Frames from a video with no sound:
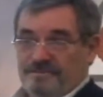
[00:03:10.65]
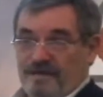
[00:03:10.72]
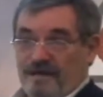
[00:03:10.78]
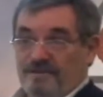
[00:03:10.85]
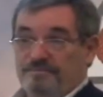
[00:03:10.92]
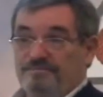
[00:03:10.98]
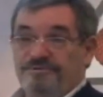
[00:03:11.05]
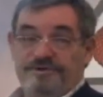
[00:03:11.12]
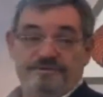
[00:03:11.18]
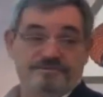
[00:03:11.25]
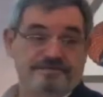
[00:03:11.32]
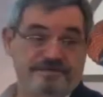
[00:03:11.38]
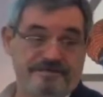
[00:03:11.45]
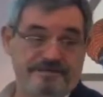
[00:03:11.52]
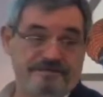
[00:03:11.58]
Had
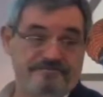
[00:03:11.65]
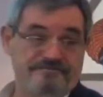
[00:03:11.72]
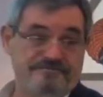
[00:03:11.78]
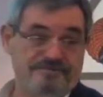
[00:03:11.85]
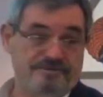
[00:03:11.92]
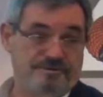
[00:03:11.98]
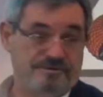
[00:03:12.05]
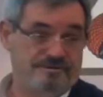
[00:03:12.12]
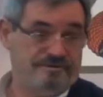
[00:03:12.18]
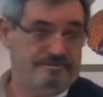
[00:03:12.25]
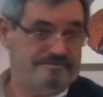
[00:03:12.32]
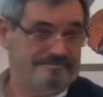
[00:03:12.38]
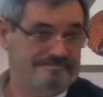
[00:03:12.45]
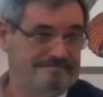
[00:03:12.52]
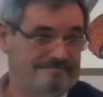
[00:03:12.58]
prayer chain for
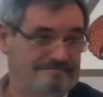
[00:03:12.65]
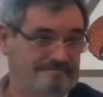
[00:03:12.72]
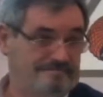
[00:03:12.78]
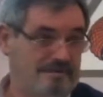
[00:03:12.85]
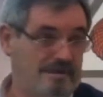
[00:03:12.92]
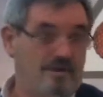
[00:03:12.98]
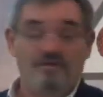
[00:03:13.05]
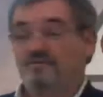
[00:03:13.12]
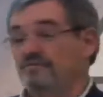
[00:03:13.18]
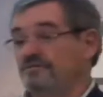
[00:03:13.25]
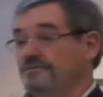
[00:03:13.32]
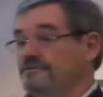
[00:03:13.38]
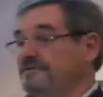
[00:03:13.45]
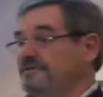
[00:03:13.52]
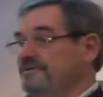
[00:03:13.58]
her
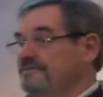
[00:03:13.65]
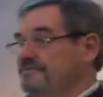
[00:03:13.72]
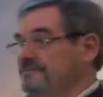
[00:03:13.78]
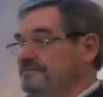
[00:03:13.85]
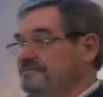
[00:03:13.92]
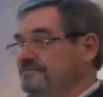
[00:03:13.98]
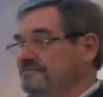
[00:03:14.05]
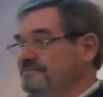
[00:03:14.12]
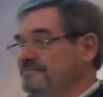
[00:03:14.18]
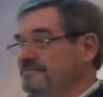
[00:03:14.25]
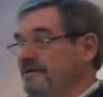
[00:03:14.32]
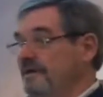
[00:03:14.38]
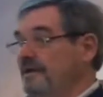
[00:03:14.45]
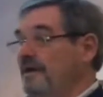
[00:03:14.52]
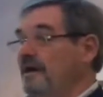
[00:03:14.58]
over and over,
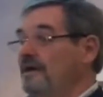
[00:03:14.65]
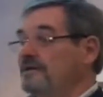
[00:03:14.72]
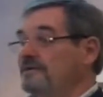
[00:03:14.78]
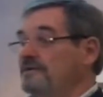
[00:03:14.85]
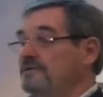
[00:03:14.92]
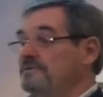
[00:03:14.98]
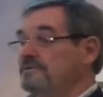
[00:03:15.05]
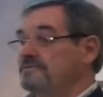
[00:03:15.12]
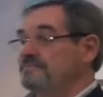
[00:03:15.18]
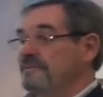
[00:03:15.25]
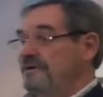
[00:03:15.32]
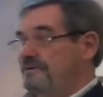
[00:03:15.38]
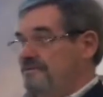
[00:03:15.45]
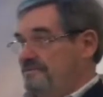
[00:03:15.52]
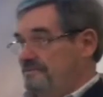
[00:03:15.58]
and I know it
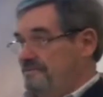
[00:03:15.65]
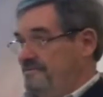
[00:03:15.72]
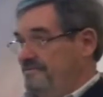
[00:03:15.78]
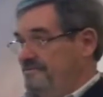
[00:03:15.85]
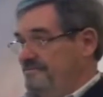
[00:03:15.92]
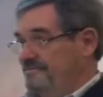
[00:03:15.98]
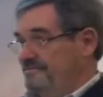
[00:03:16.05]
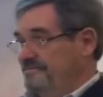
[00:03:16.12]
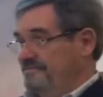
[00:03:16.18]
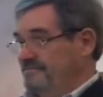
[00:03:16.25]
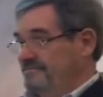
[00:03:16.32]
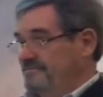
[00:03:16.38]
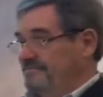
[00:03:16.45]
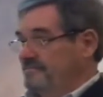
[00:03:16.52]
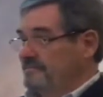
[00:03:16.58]
mattered.
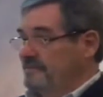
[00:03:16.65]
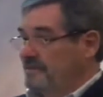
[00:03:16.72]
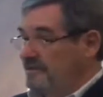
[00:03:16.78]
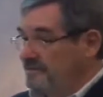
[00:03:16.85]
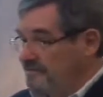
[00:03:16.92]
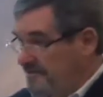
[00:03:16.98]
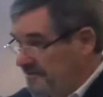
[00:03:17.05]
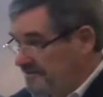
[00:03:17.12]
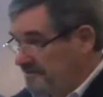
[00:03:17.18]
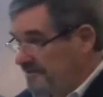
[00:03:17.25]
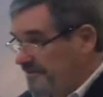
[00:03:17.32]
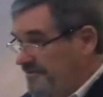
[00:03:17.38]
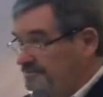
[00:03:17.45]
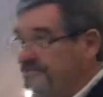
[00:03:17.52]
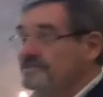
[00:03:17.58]
Thank
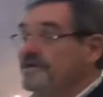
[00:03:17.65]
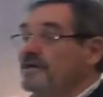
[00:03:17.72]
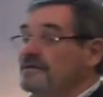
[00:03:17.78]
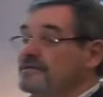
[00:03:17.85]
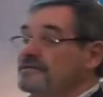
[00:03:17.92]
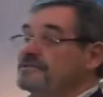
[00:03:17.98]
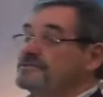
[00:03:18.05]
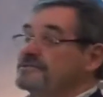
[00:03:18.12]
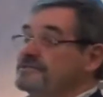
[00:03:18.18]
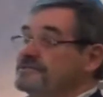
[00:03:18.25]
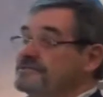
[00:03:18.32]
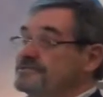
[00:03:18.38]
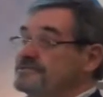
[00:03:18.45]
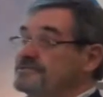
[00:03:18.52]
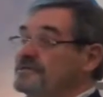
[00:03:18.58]
you. This
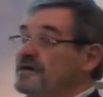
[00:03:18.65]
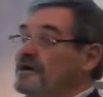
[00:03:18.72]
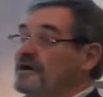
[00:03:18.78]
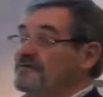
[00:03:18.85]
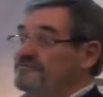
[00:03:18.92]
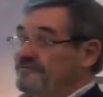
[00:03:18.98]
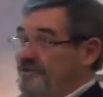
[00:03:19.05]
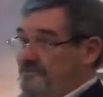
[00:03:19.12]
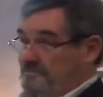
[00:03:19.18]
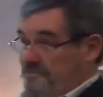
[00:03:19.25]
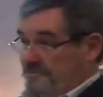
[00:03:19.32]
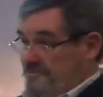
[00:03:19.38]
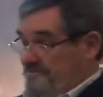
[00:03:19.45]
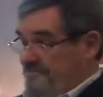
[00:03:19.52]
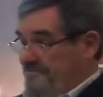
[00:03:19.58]
is a
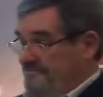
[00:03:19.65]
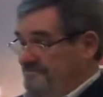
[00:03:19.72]
family.